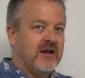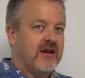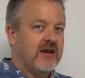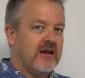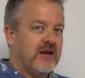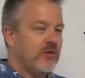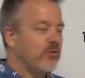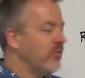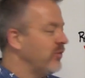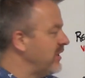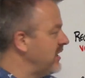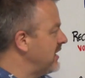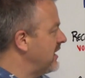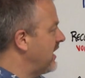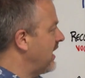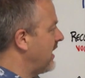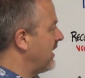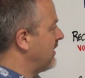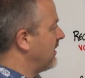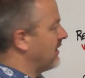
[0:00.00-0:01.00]
and we
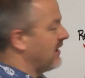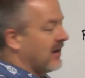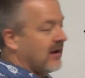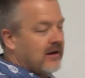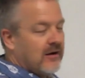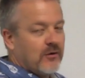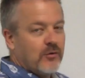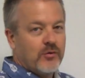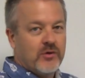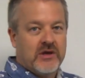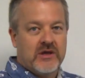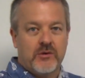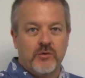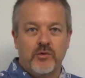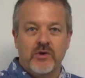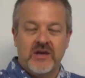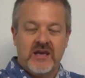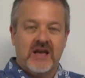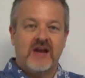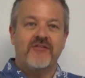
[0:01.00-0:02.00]
get
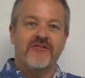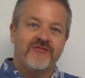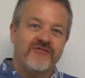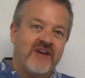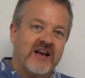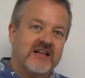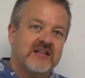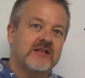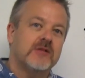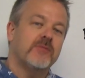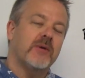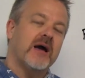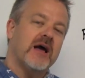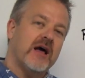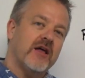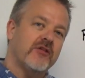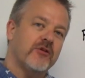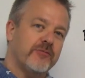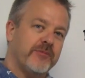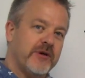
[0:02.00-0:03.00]
affected by
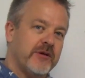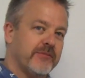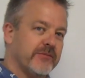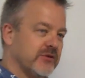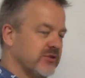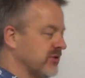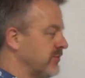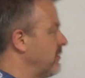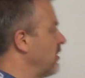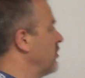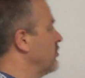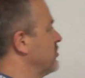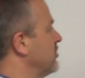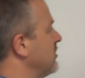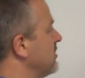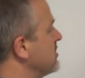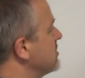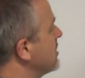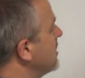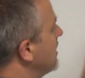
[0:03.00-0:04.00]
other people's
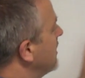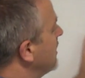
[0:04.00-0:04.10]
emotions.